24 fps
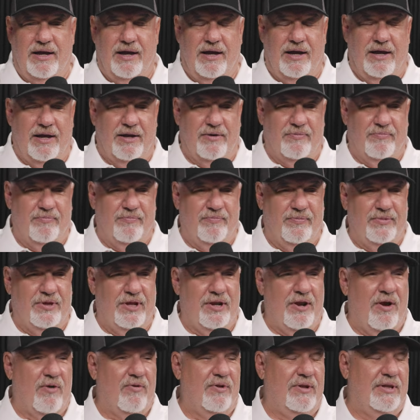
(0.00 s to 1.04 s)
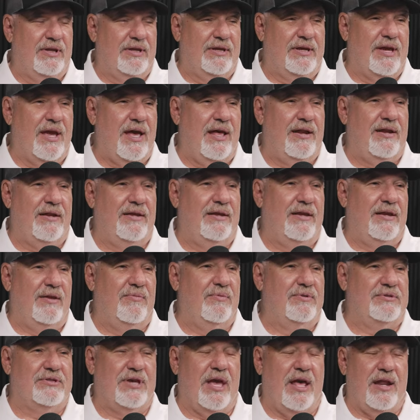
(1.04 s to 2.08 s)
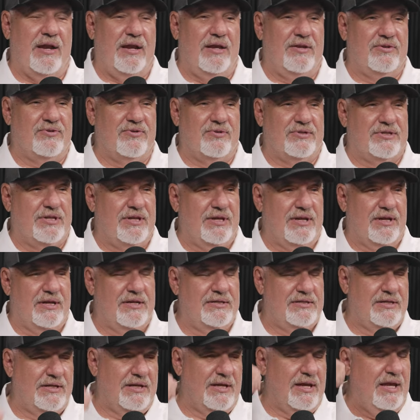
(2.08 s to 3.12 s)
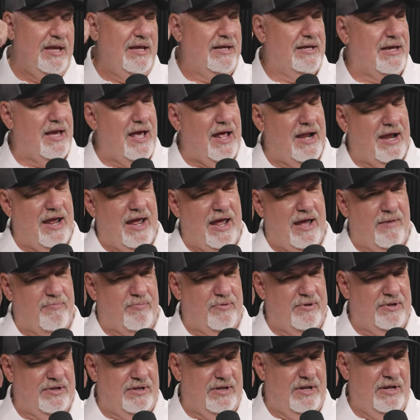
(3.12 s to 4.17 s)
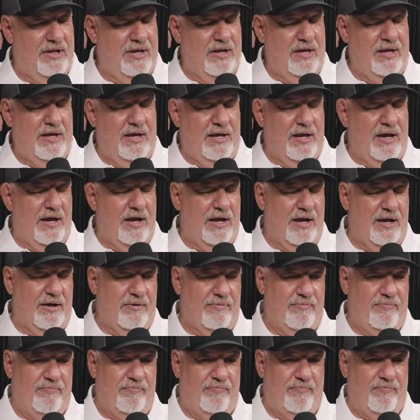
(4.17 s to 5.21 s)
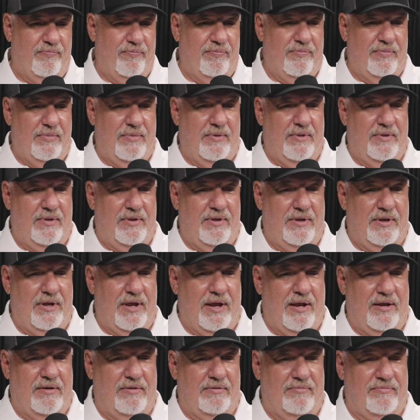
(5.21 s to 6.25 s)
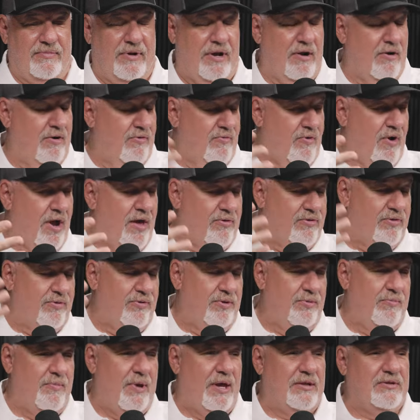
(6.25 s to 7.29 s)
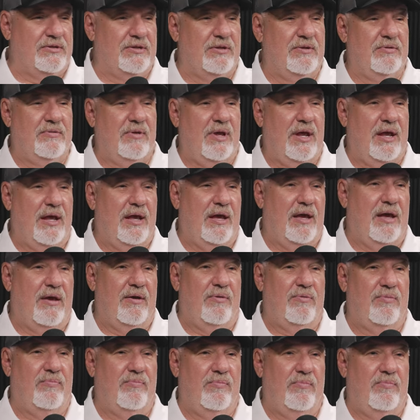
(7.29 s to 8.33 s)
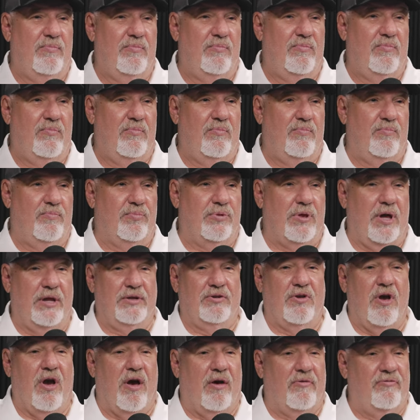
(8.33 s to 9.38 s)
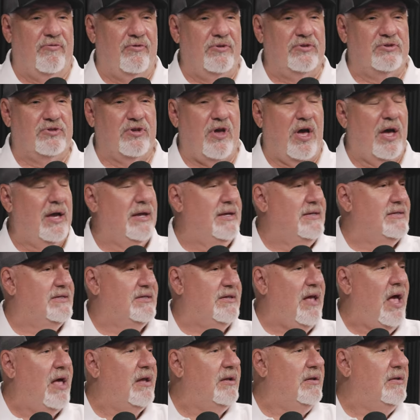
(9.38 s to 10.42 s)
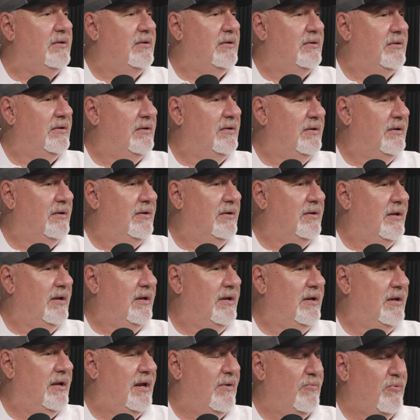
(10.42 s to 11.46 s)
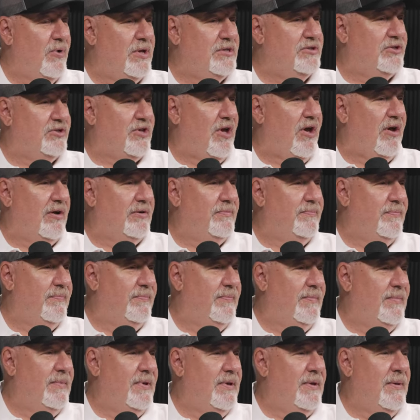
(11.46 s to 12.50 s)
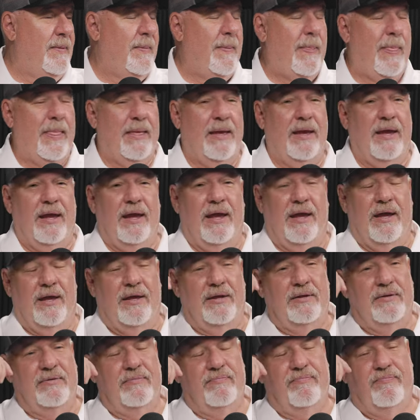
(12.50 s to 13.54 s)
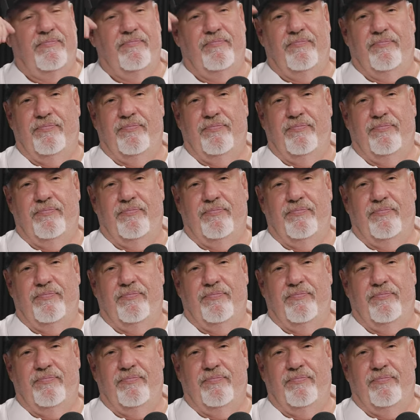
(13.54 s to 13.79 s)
um, you know, it kind of it was kind of interesting because it, it kind of happened. Um, Aaron Roth, who you mentioned, uh, played golf and saw his son at Windsong. Yeah, and